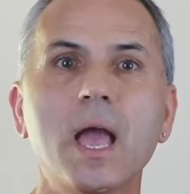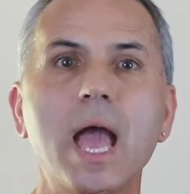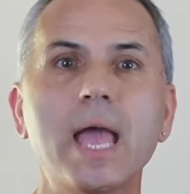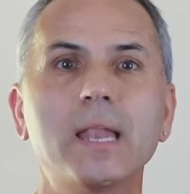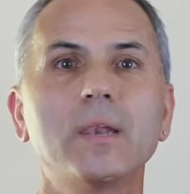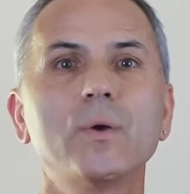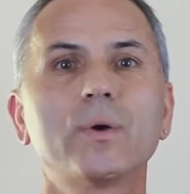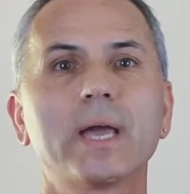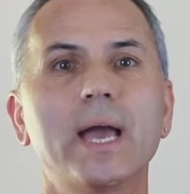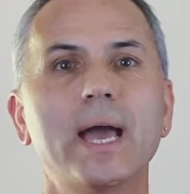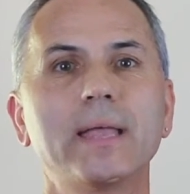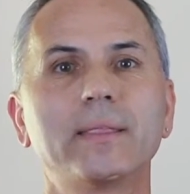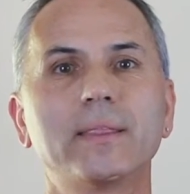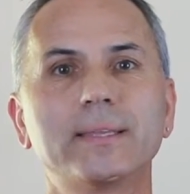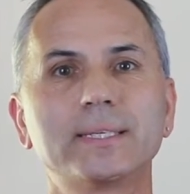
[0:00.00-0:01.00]
and look
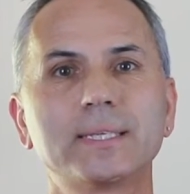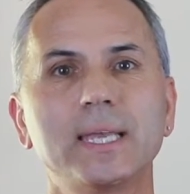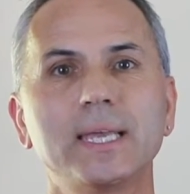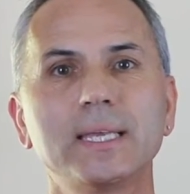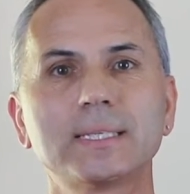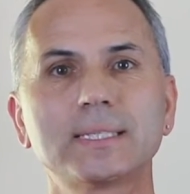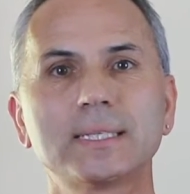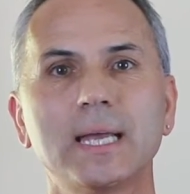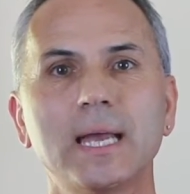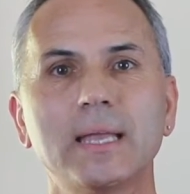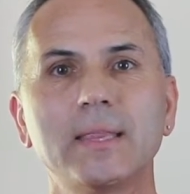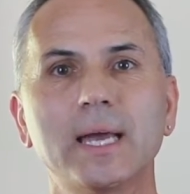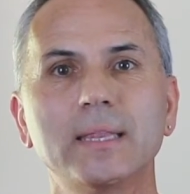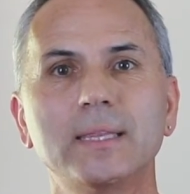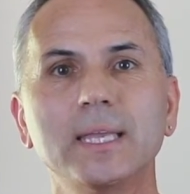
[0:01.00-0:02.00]
at things
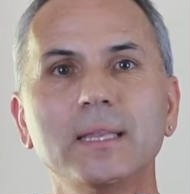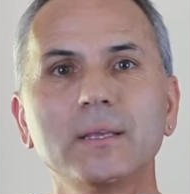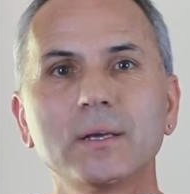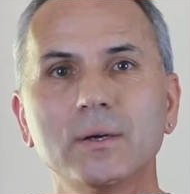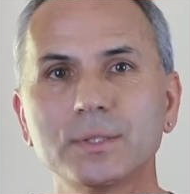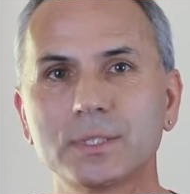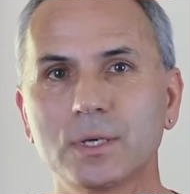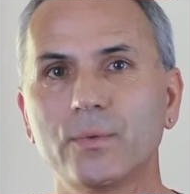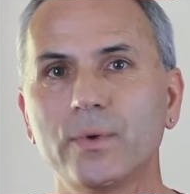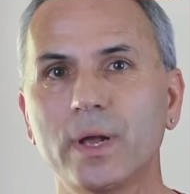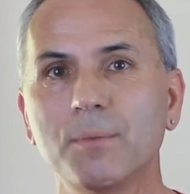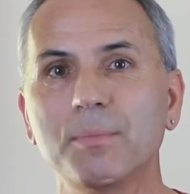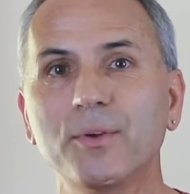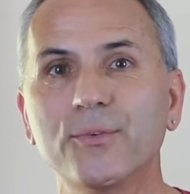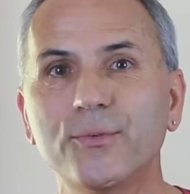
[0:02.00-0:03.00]
that didn't go so
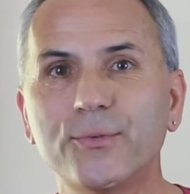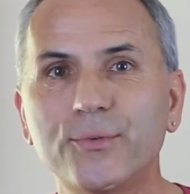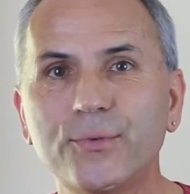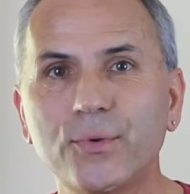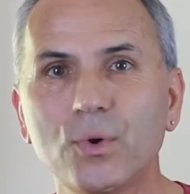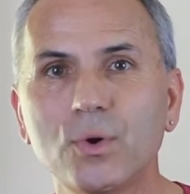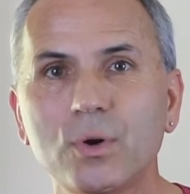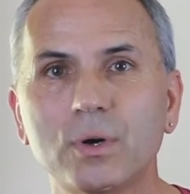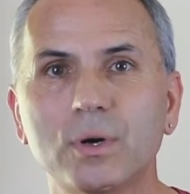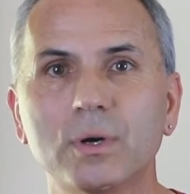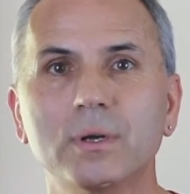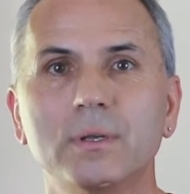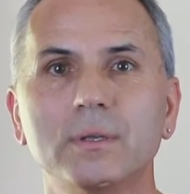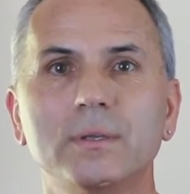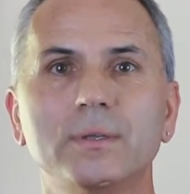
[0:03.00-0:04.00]
well before